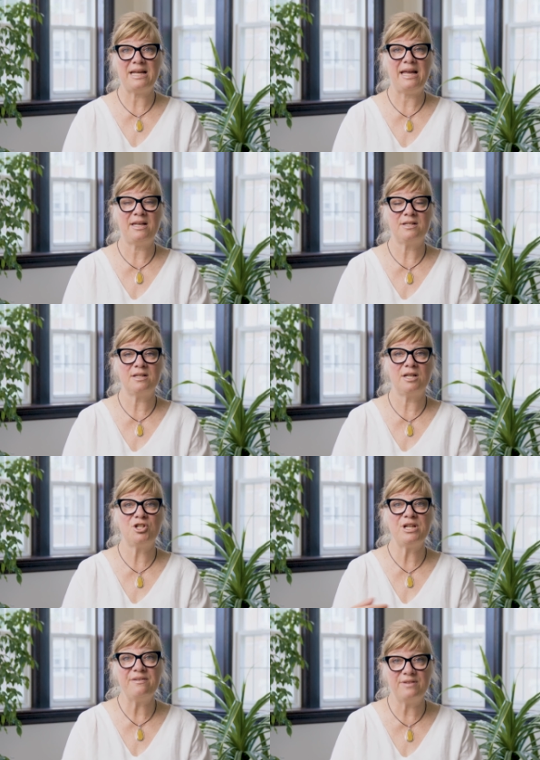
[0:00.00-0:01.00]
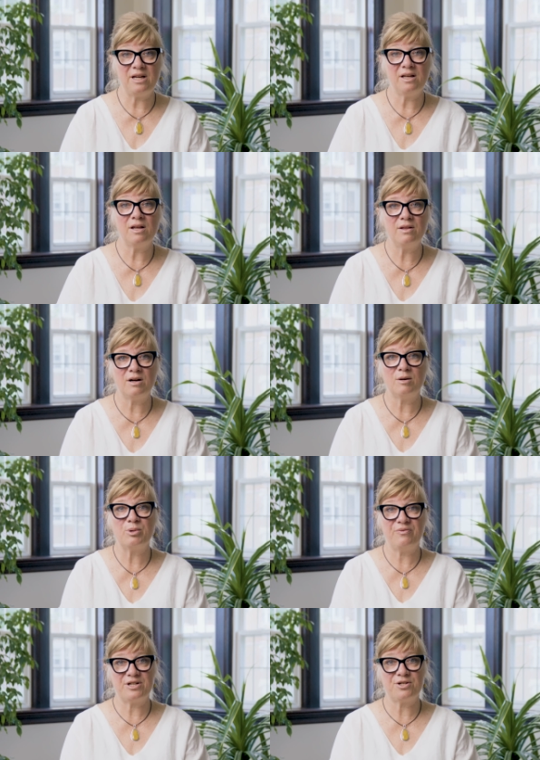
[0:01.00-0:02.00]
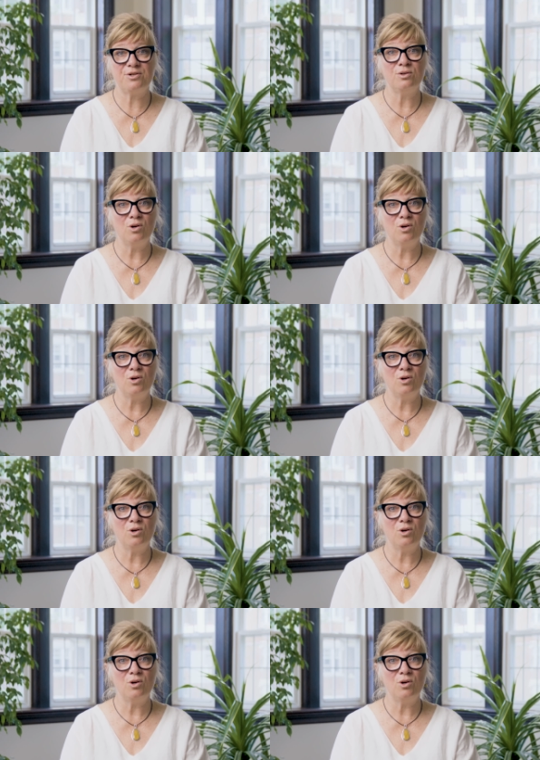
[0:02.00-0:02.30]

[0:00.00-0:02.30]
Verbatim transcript: and achieving their professional